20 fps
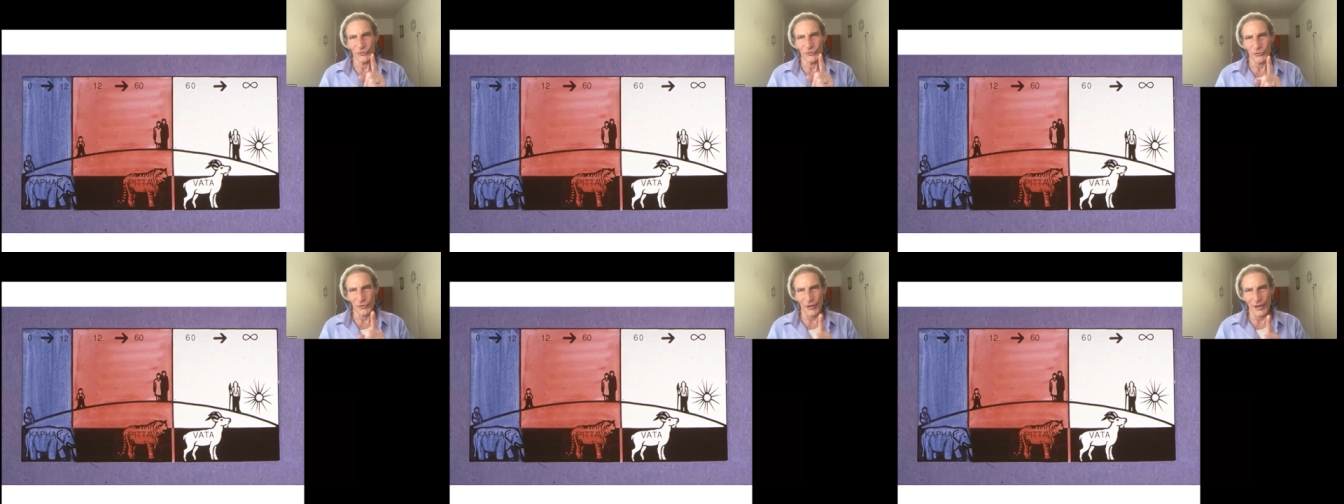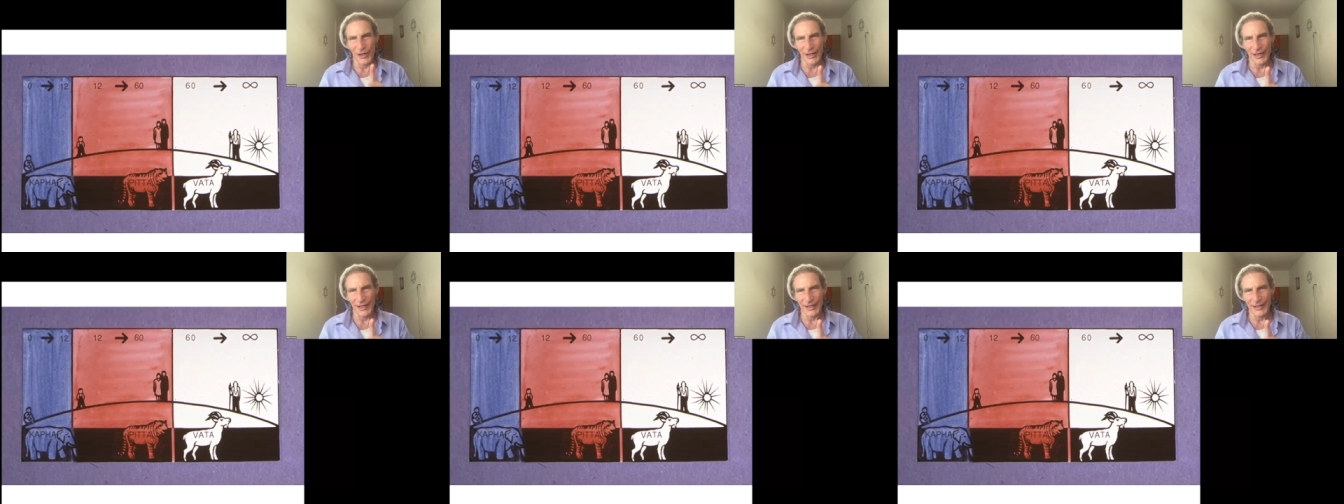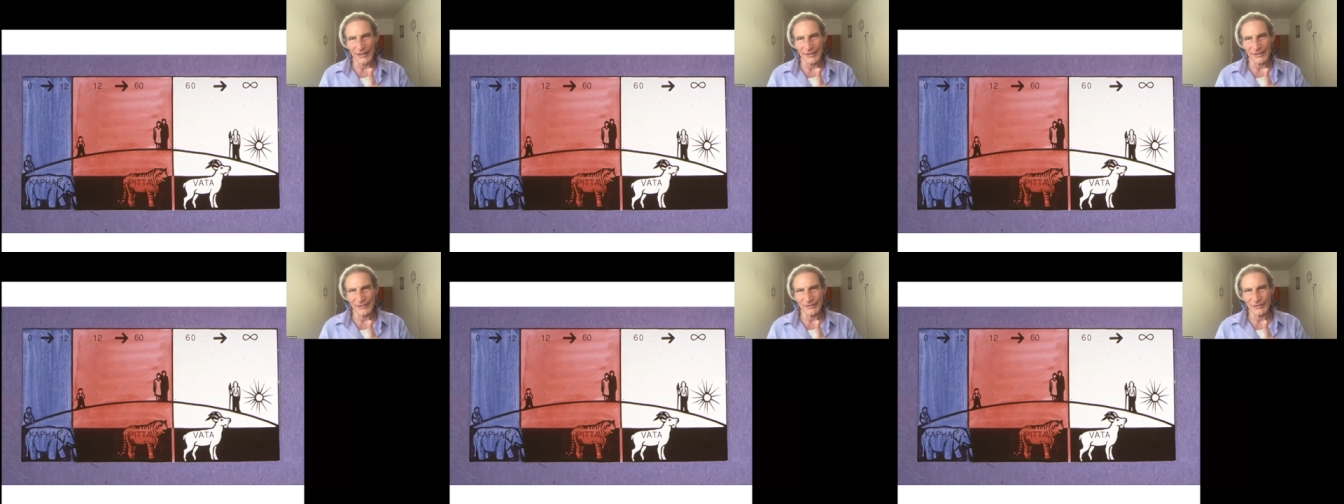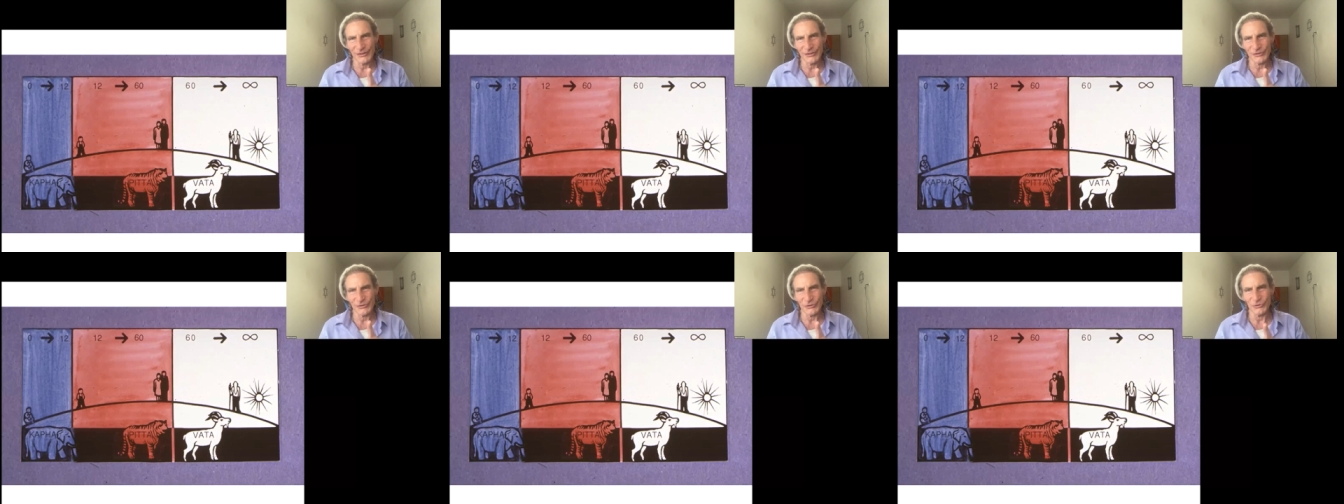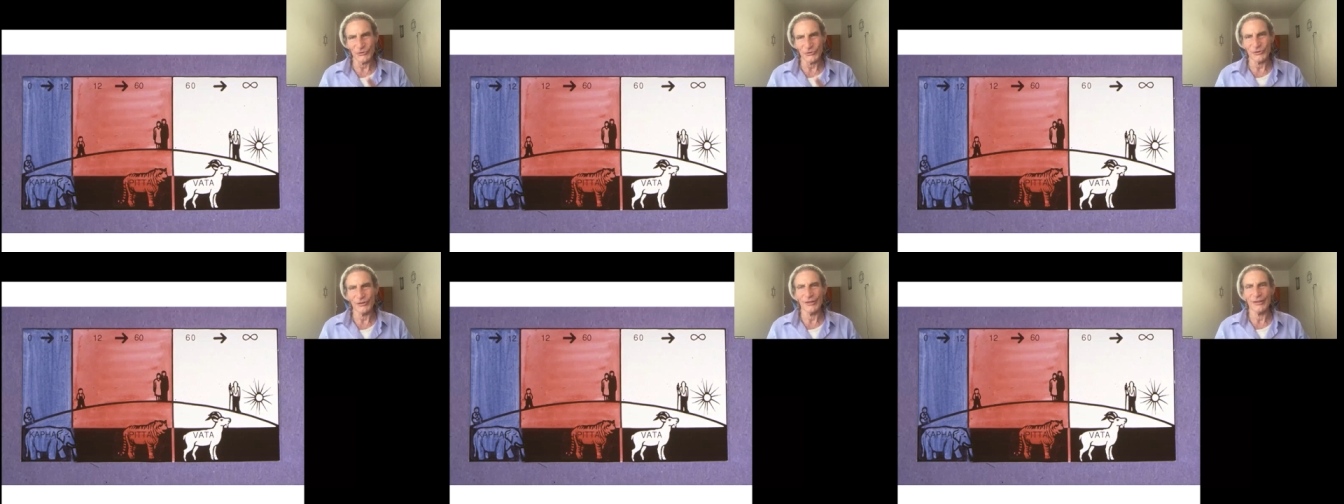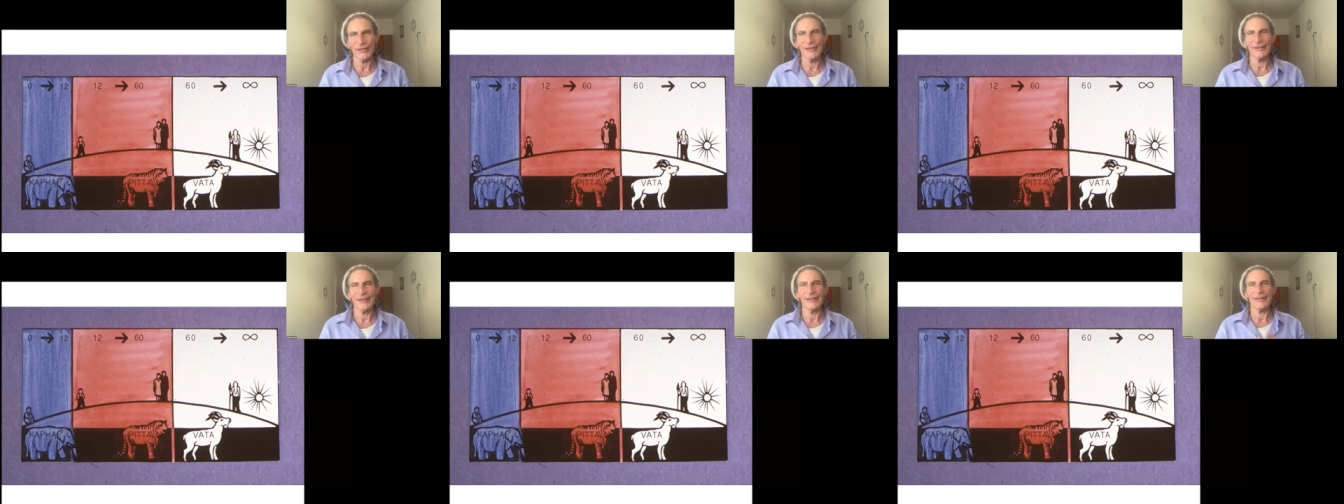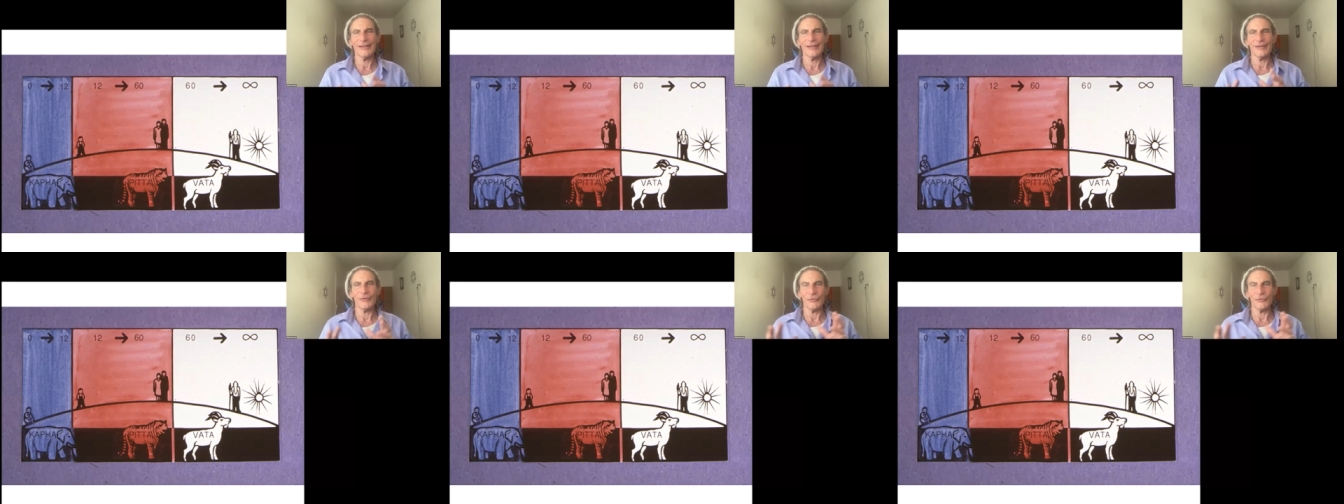Drying of the tissues.
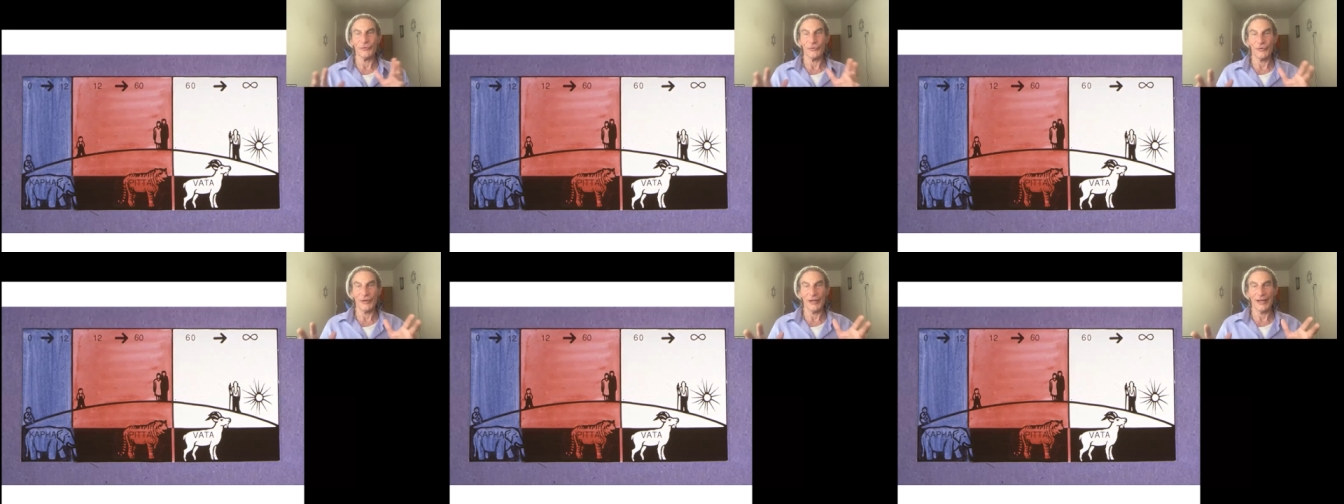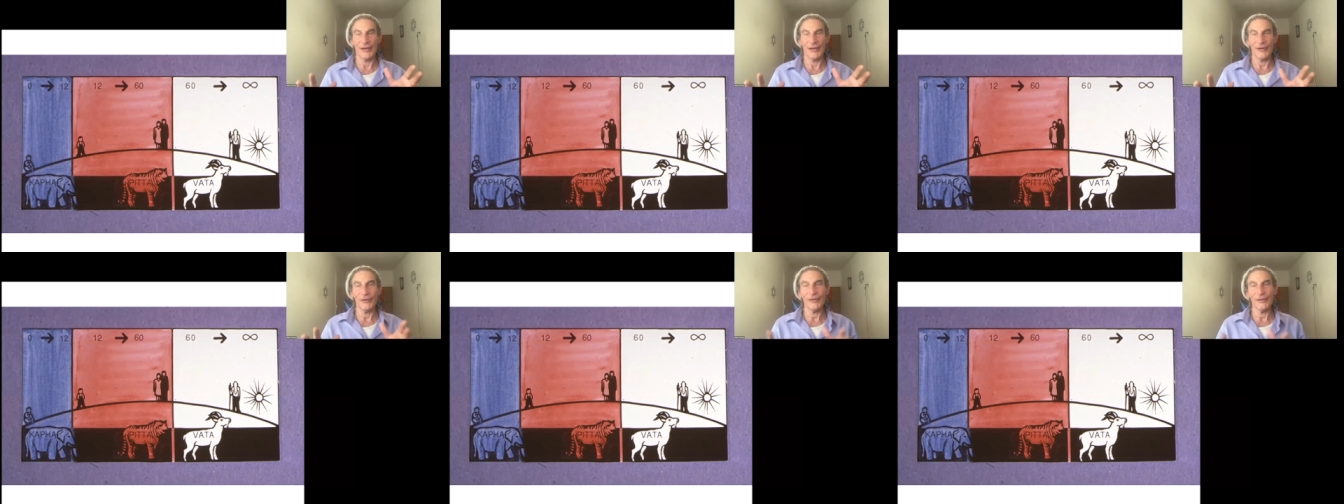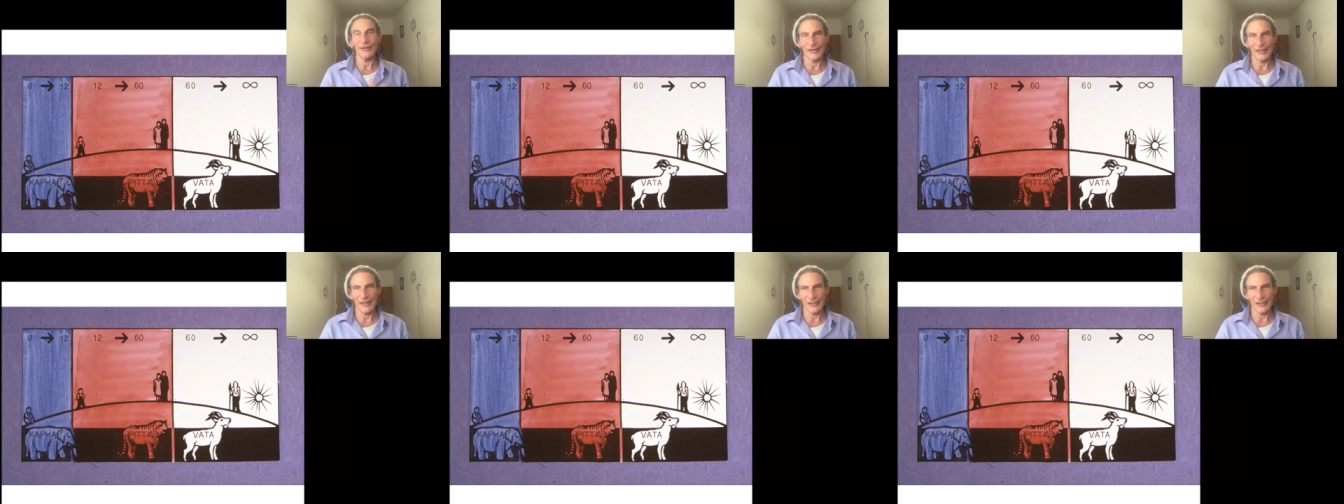Well,